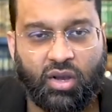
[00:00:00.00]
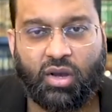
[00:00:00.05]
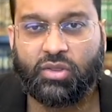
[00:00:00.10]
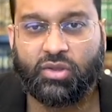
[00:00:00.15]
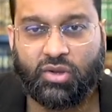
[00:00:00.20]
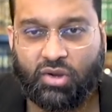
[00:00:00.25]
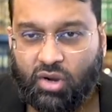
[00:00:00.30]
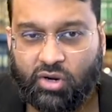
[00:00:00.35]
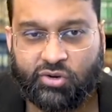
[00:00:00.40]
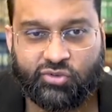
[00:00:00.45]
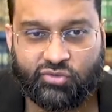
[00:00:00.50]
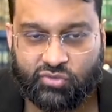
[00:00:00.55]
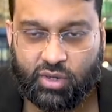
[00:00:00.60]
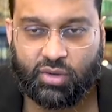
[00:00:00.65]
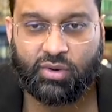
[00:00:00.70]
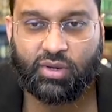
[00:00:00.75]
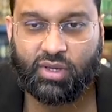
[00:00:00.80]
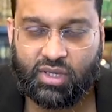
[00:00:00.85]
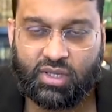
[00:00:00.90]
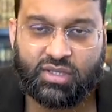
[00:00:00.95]
On the
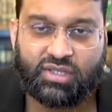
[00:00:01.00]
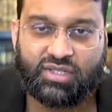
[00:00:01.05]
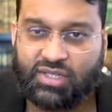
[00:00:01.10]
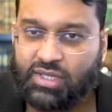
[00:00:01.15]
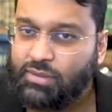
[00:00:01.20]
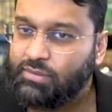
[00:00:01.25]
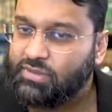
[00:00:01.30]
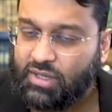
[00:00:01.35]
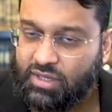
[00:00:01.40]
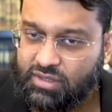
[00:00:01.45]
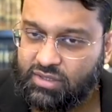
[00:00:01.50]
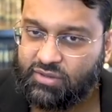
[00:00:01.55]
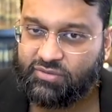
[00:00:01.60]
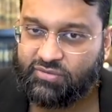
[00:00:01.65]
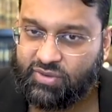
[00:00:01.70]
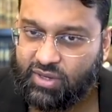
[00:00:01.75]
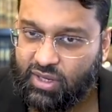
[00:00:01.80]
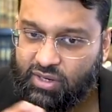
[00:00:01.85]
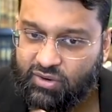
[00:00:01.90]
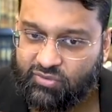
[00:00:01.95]
contrary, it seems as
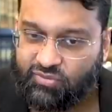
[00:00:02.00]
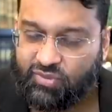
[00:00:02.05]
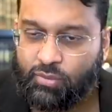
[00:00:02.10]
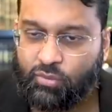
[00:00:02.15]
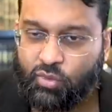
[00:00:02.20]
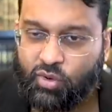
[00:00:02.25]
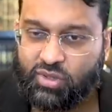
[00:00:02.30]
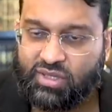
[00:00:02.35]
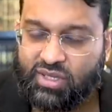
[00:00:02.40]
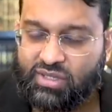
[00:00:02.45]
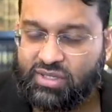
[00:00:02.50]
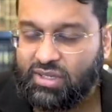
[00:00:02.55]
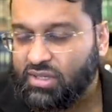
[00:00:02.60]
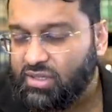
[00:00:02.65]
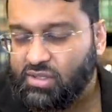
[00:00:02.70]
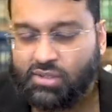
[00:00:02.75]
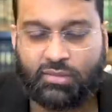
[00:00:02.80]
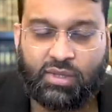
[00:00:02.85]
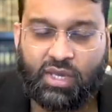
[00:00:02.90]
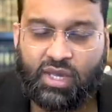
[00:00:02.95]
if, yani, from
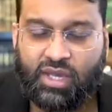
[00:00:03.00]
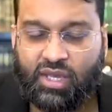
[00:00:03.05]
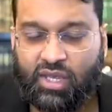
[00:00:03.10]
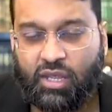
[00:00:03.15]
Mu'tazilism,